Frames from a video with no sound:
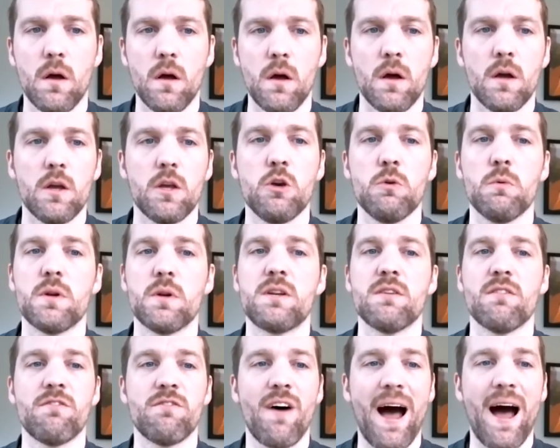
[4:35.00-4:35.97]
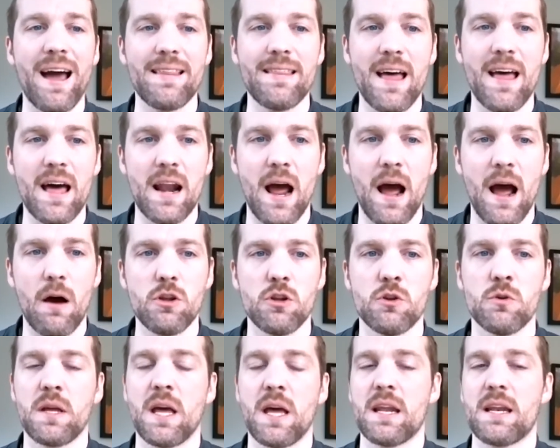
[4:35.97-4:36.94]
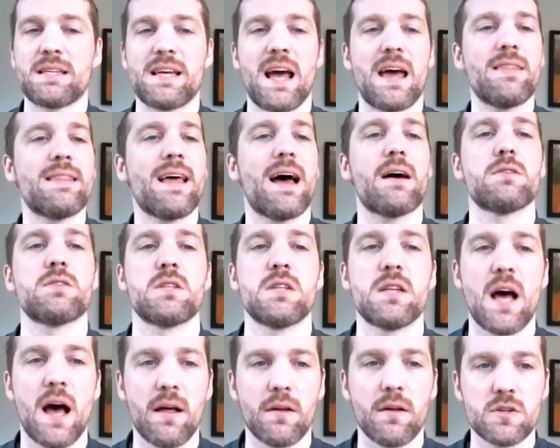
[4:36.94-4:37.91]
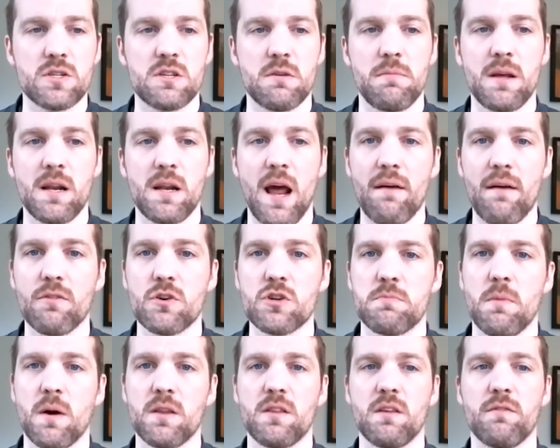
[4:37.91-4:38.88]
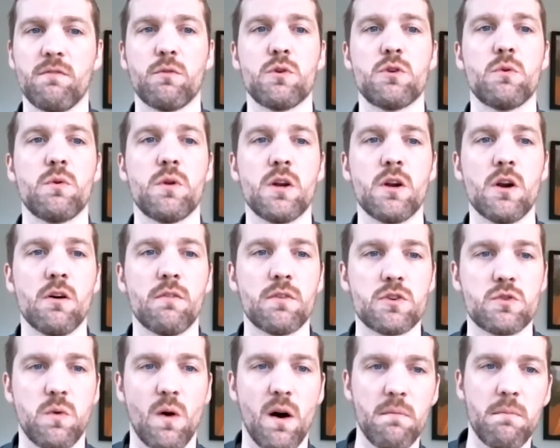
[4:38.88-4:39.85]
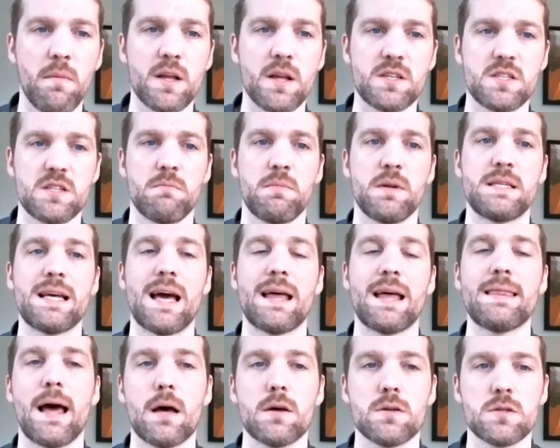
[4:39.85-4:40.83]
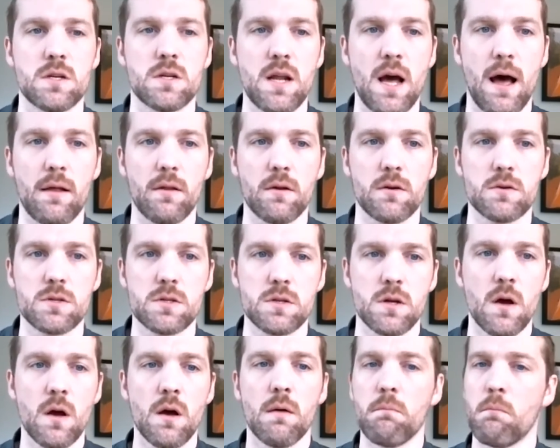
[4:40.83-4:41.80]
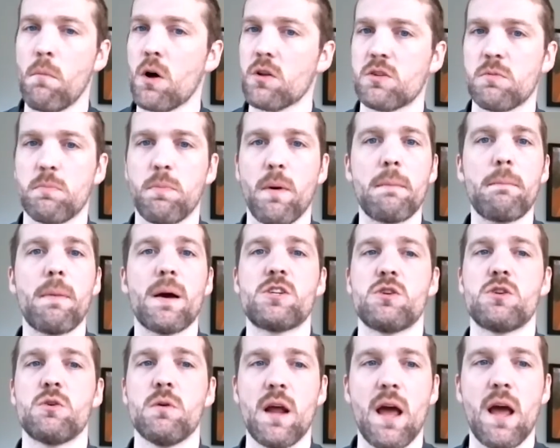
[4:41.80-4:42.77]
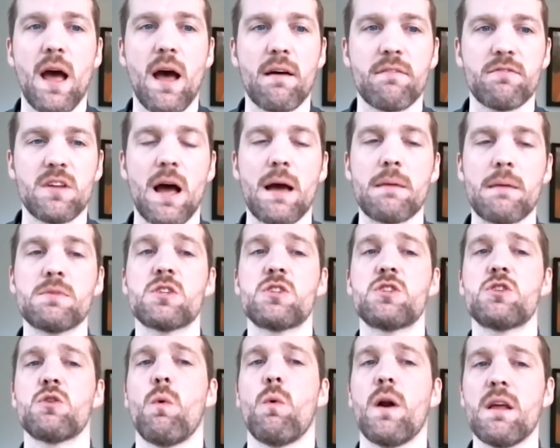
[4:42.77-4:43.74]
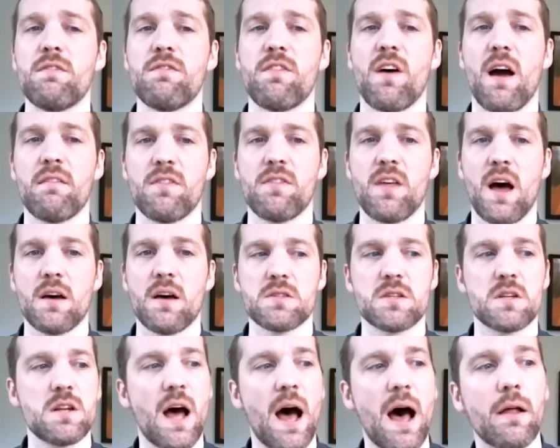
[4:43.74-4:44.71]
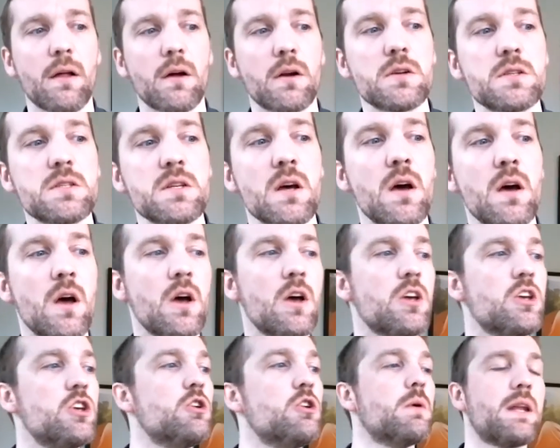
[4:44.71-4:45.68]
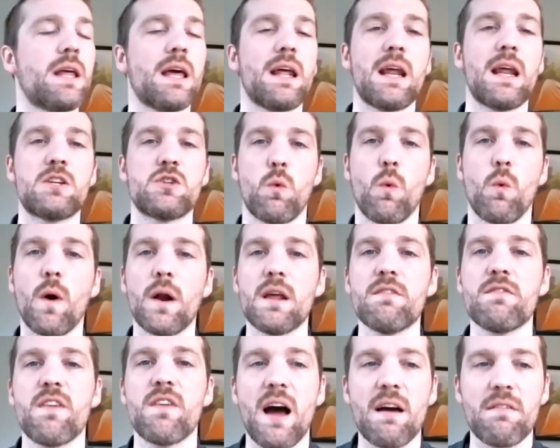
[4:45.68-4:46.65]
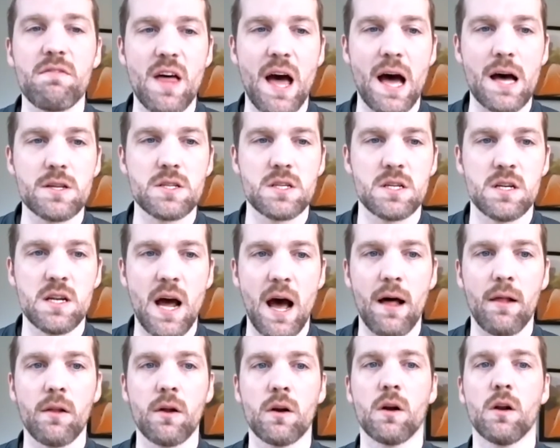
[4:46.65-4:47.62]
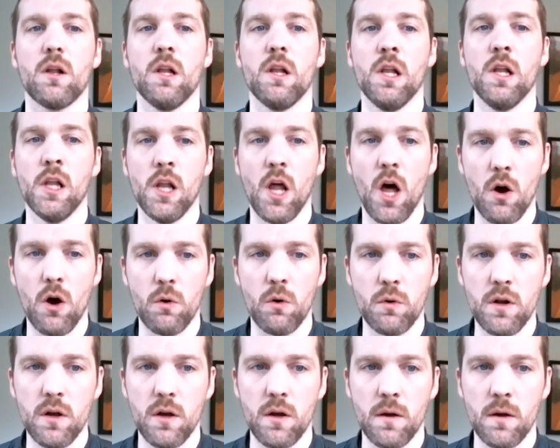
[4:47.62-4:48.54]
you would divide that out. You get $10,000 to be an average month. If we're doing it over 12 months, it'd be $10,000. Multiplied by 2.5 times is $25,000. You would get a $25,000 loan